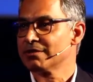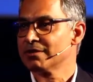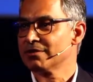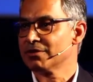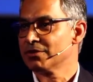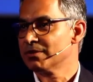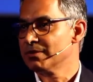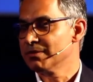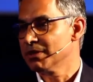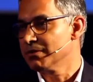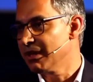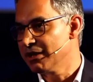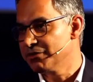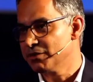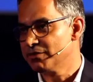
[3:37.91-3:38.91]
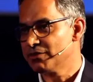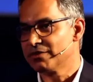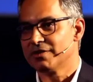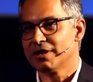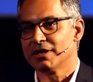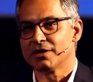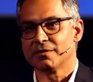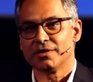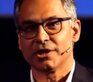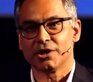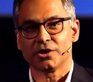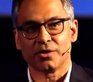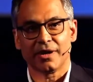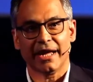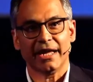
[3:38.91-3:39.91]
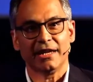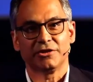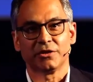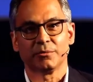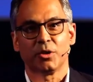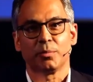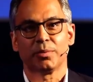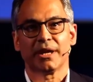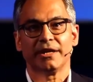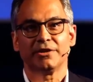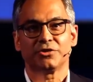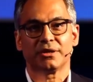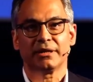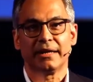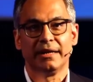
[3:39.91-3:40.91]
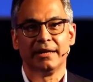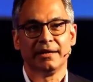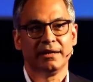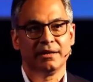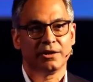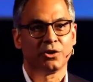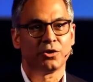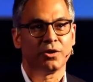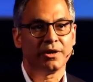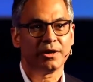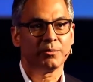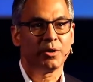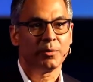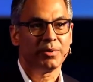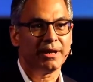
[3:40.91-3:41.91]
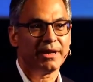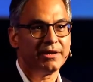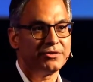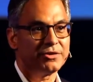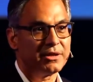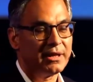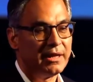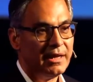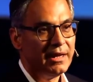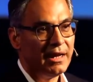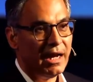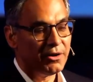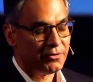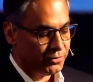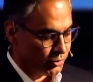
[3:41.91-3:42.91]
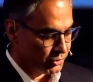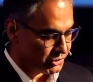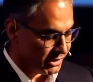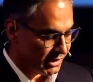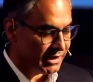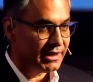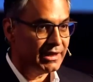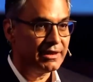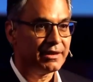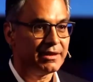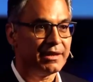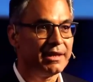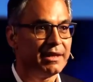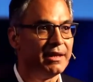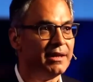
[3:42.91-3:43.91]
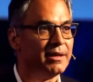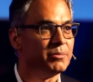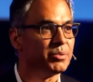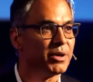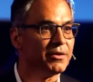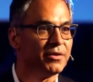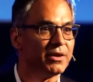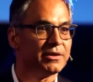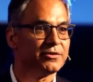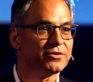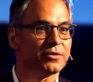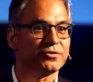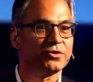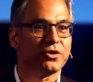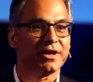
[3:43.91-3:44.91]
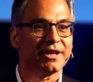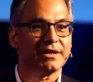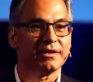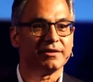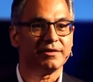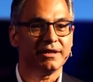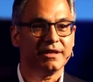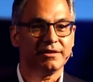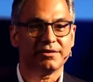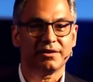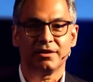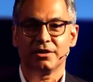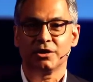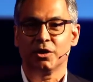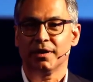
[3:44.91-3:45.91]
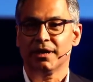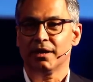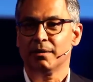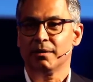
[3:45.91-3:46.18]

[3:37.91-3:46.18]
So, as you've just seen in the video, aging population, growing population, unfortunately the prevalence of chronic disease going up.